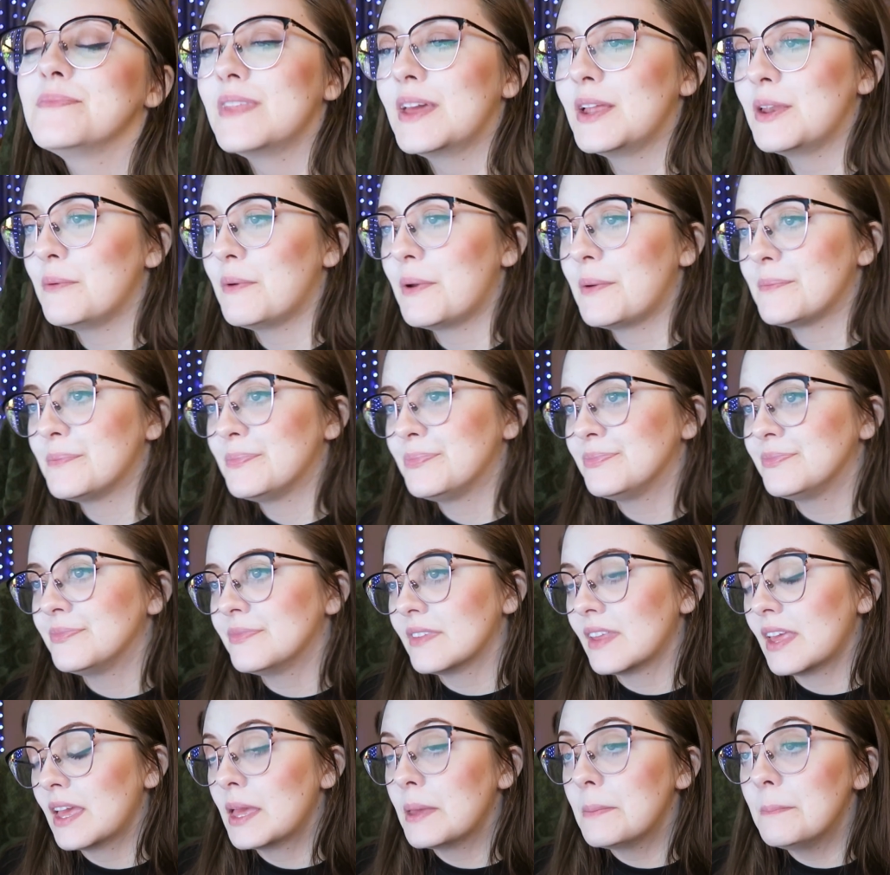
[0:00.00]
Anyway,
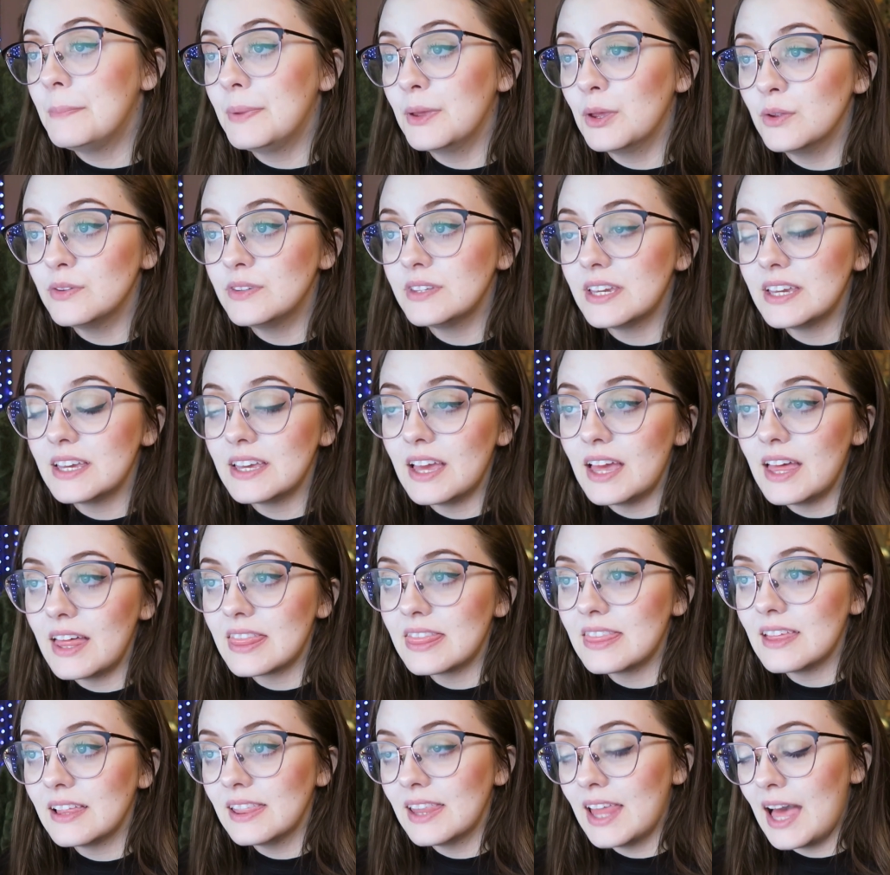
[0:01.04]
building
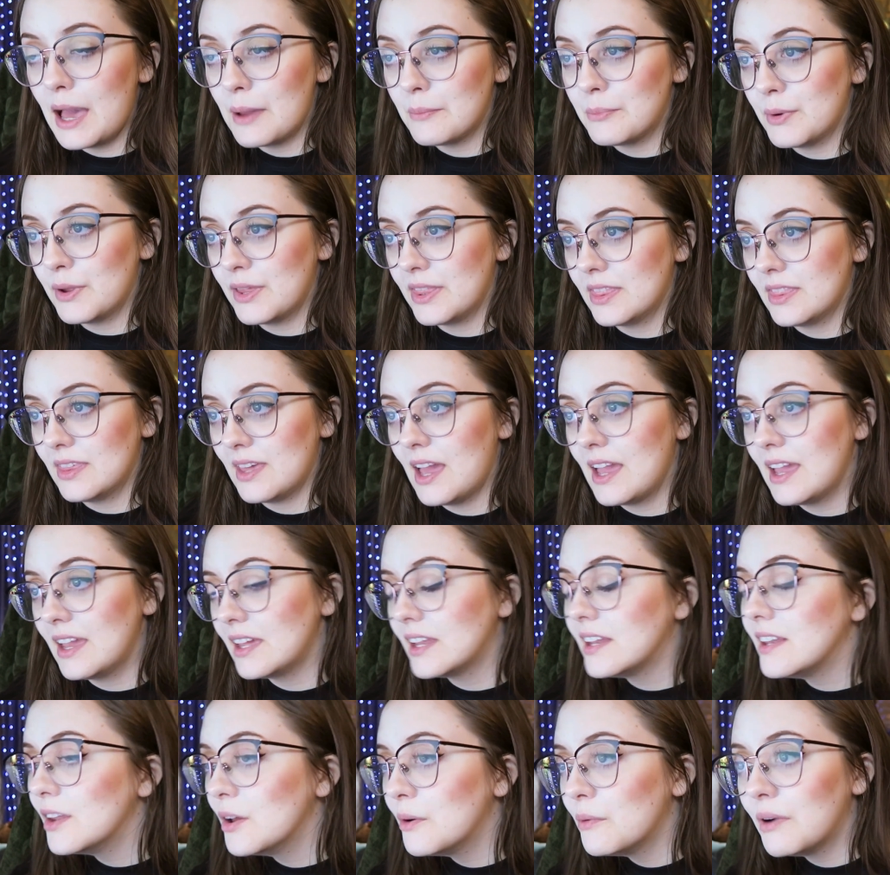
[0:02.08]
the labyrinth. I
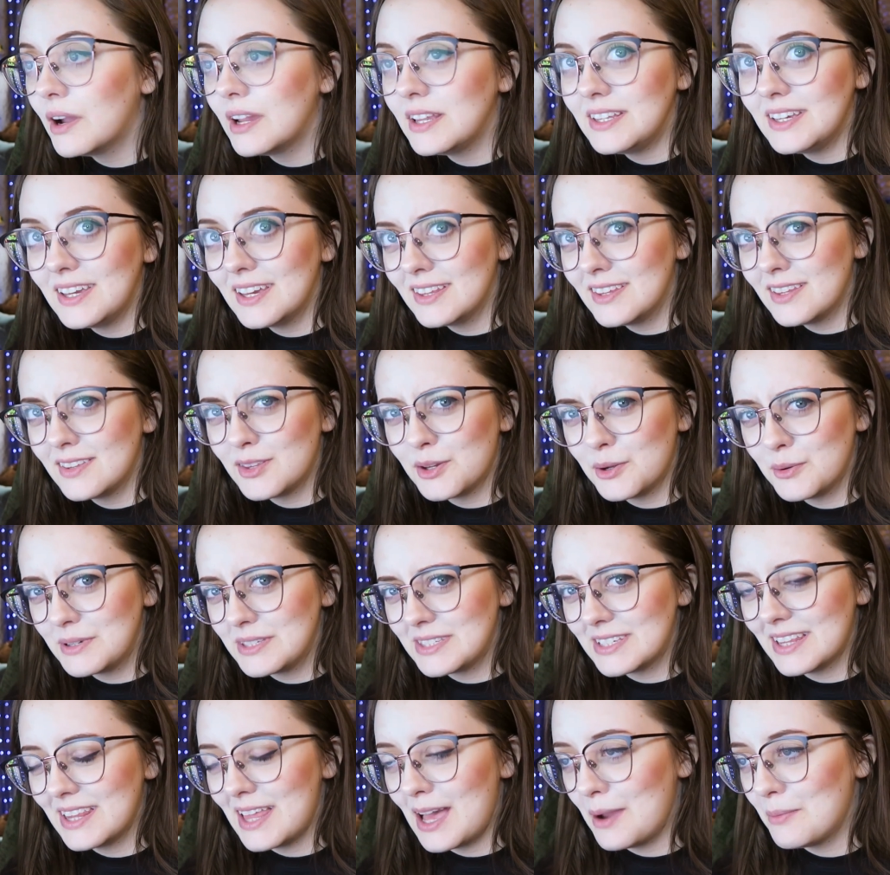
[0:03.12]
had no idea that there
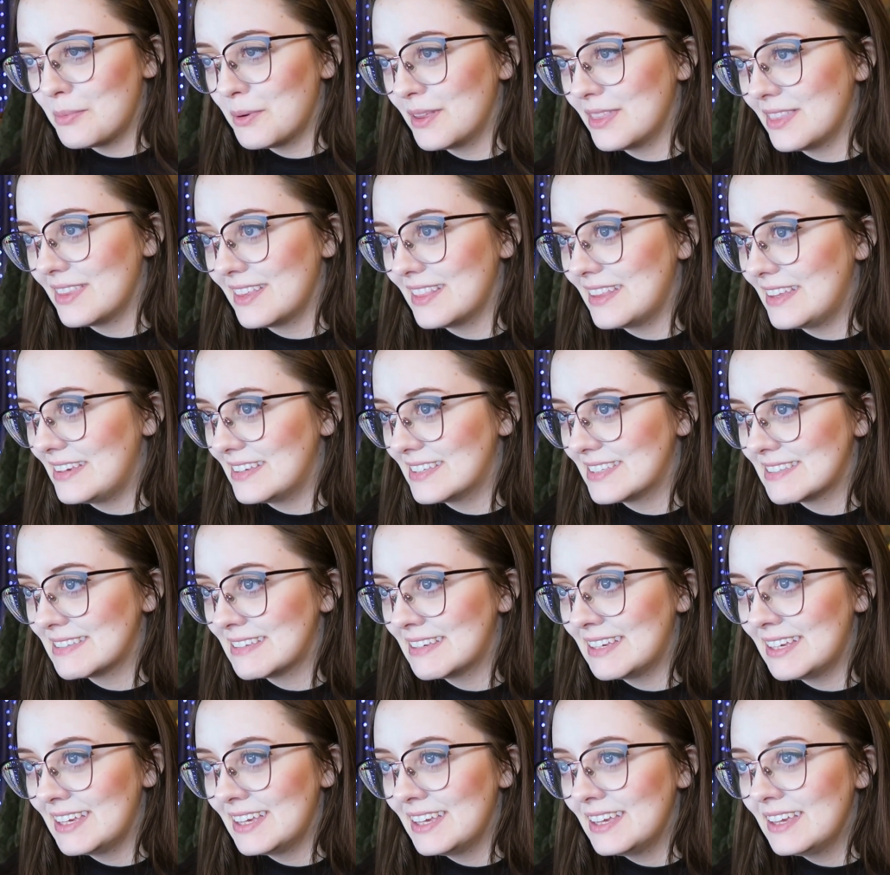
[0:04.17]
was a labyrinth in this.
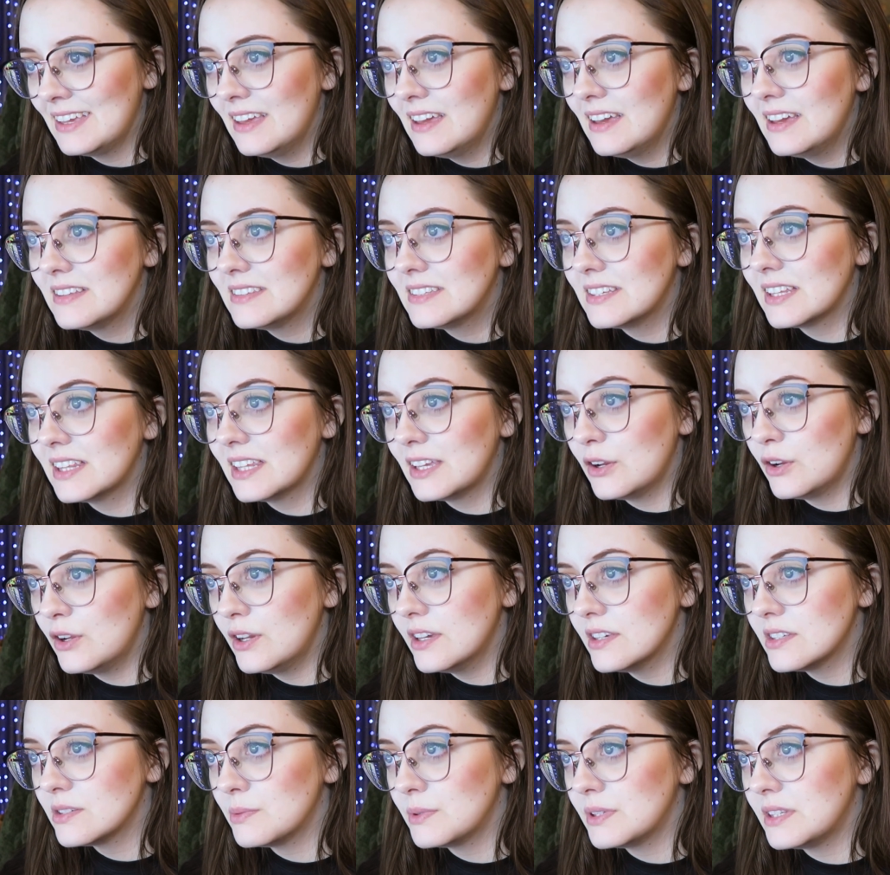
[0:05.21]

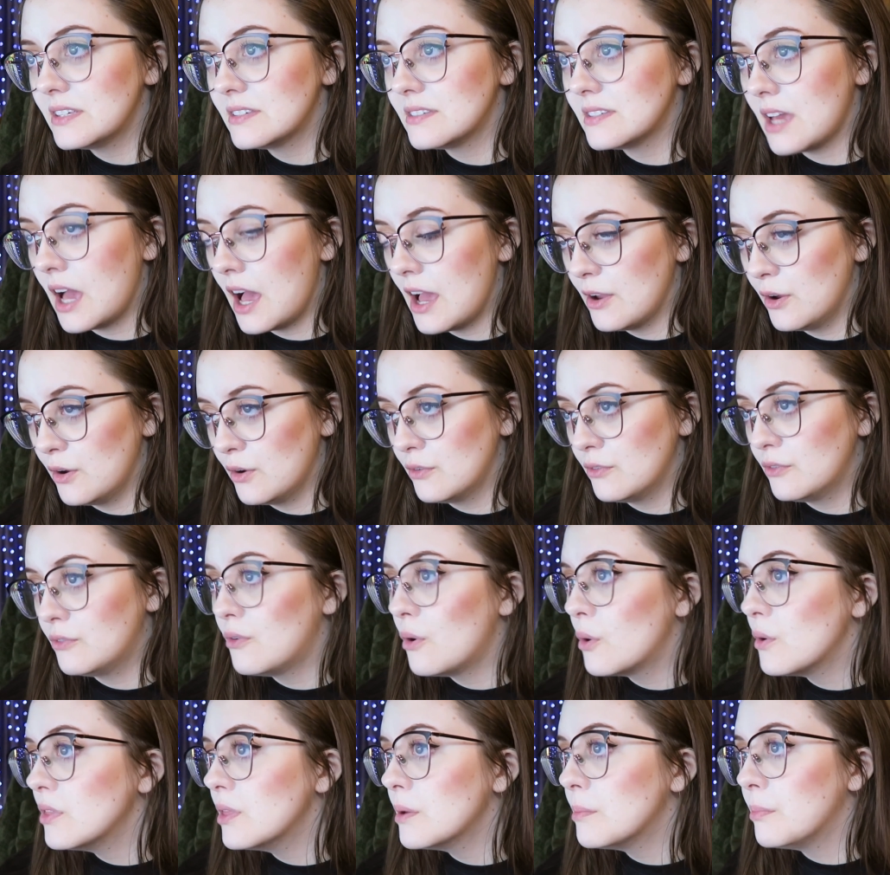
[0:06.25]
Delirious with desire
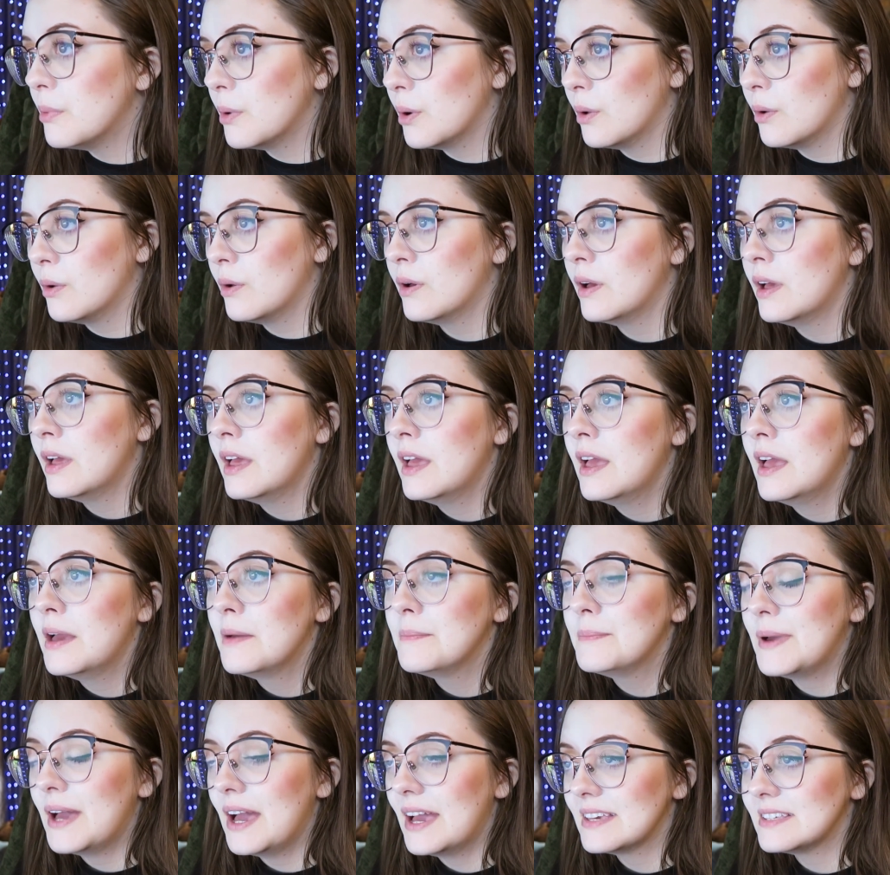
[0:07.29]
for the bull,
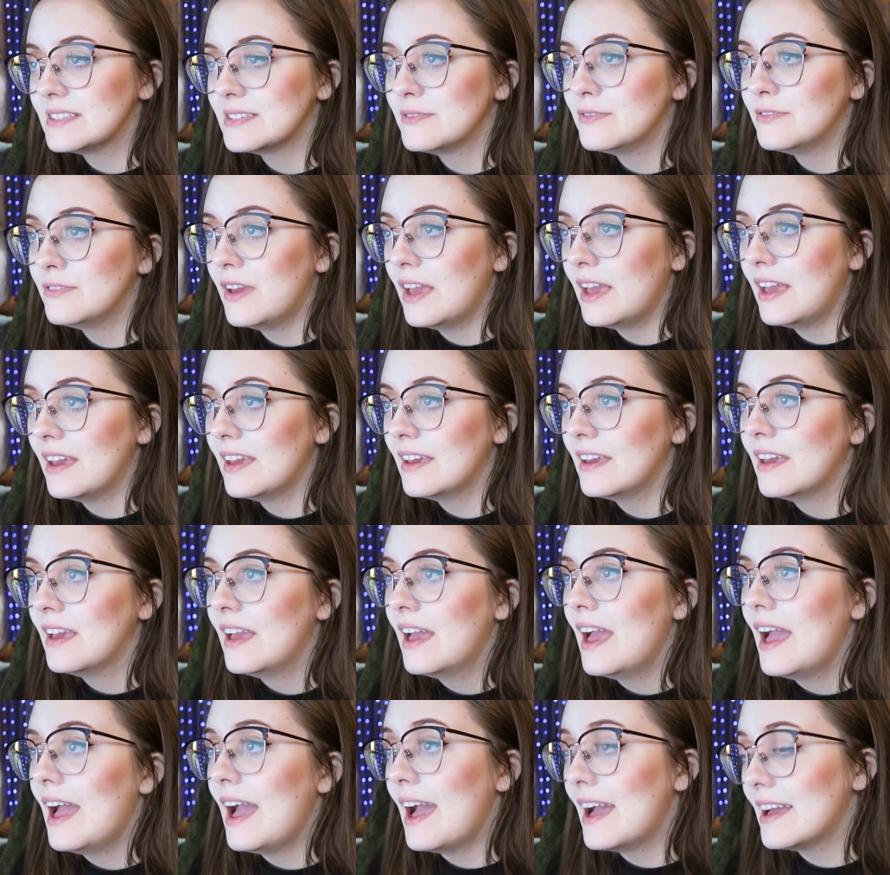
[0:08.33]
Pasiphae
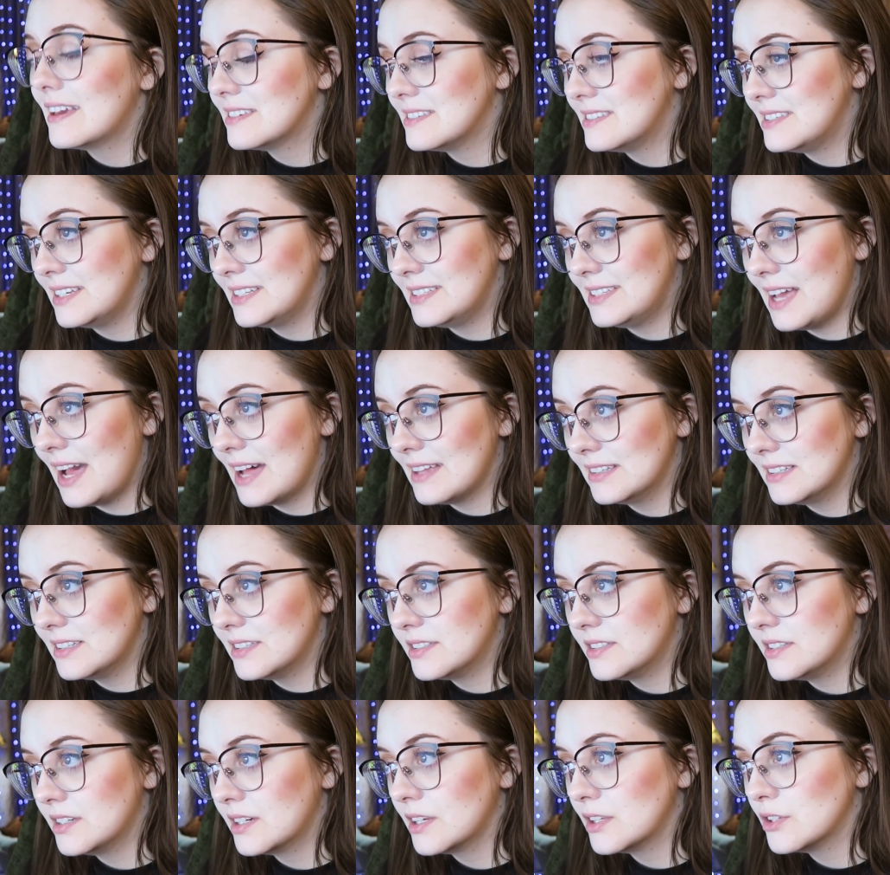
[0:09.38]
asked
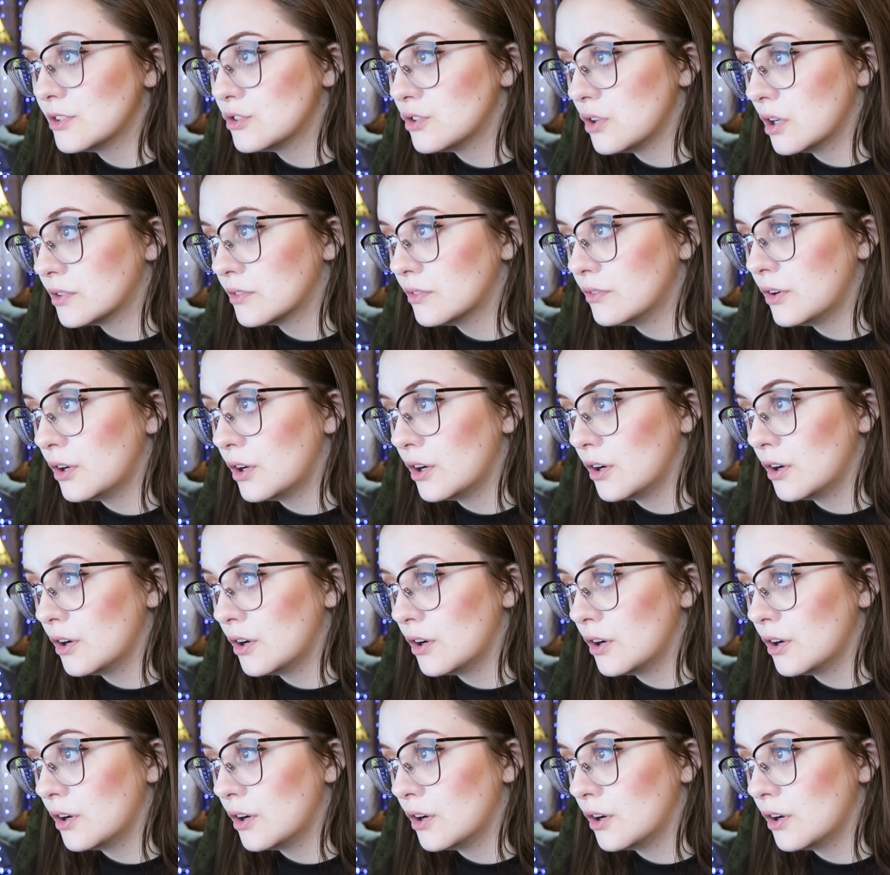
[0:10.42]
Daedalus to construct for